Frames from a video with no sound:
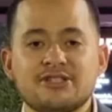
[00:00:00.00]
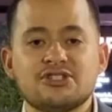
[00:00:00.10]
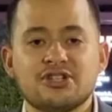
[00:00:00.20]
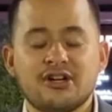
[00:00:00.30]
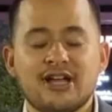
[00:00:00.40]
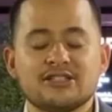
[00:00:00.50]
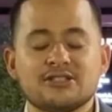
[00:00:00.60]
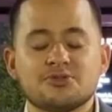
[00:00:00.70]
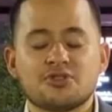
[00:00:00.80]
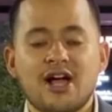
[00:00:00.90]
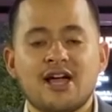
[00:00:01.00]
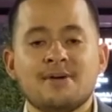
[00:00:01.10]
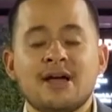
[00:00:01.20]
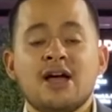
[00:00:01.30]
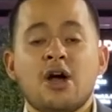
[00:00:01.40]
share, and subscribe.
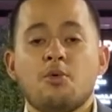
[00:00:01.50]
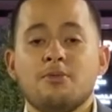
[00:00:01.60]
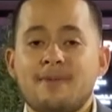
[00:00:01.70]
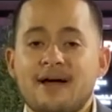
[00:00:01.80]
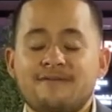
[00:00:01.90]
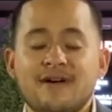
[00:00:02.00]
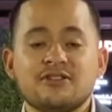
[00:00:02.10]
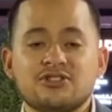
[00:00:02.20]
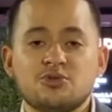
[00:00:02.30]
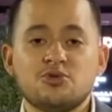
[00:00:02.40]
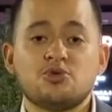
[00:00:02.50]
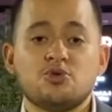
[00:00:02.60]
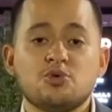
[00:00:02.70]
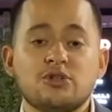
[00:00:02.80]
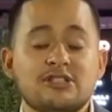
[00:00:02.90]
We'll be back very soon
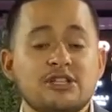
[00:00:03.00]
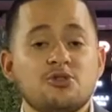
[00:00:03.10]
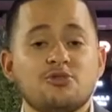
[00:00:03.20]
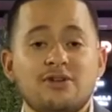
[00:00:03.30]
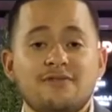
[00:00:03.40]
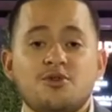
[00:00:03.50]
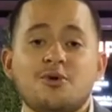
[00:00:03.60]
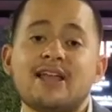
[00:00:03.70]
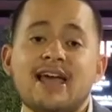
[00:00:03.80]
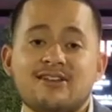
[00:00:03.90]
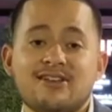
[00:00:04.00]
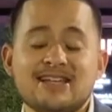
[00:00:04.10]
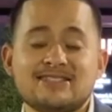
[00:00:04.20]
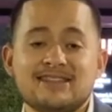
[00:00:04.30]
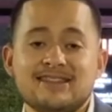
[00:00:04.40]
to continue to review and
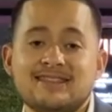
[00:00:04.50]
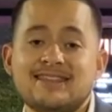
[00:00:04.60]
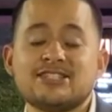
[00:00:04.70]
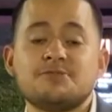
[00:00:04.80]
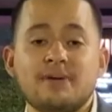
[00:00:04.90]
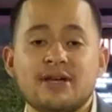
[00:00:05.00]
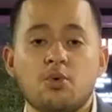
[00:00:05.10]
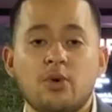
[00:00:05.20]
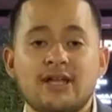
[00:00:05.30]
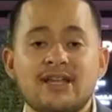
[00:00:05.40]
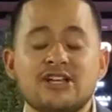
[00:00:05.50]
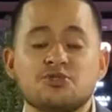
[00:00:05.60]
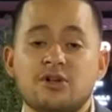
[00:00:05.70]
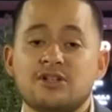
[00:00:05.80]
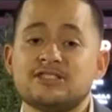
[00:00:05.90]
analyze this big win, as
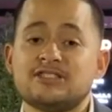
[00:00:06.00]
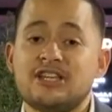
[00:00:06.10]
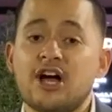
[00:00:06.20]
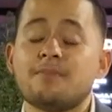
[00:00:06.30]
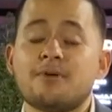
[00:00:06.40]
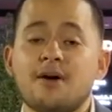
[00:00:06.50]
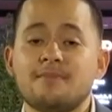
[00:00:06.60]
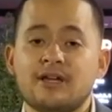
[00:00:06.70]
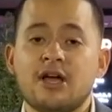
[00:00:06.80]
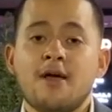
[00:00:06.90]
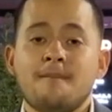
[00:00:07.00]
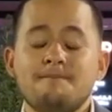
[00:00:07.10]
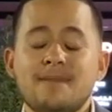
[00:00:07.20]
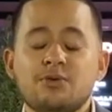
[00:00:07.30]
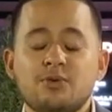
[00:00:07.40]
well as the upcoming
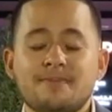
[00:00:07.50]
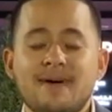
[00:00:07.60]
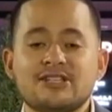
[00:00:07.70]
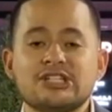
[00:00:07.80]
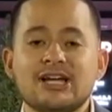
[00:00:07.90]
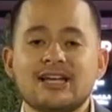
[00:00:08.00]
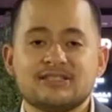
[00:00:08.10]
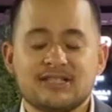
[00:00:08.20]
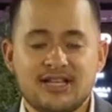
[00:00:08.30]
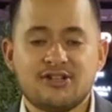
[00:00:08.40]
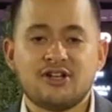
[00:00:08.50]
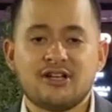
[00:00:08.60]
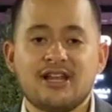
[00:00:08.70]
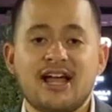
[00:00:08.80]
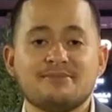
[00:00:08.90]
midweek match against Atlanta
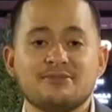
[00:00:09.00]
United at